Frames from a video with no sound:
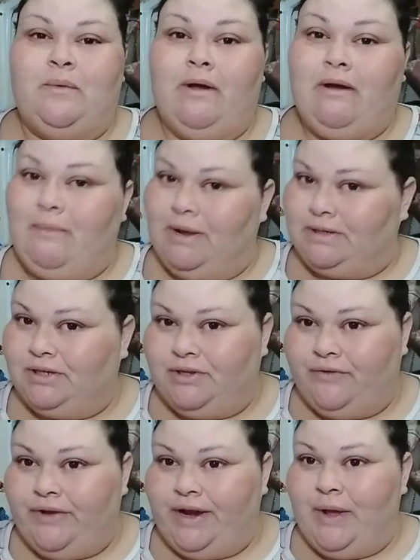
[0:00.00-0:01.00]
Welcome back to
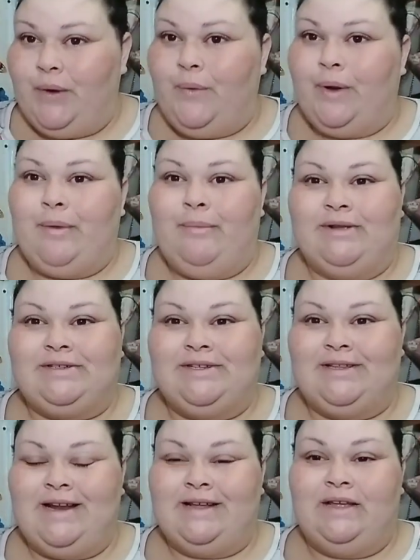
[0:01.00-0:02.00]
another video. Welcome back to
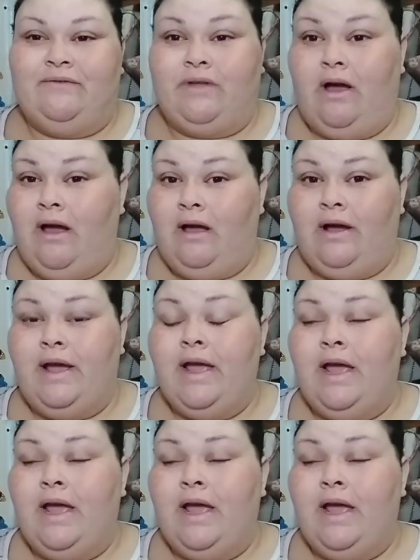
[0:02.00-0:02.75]
another daily vlog.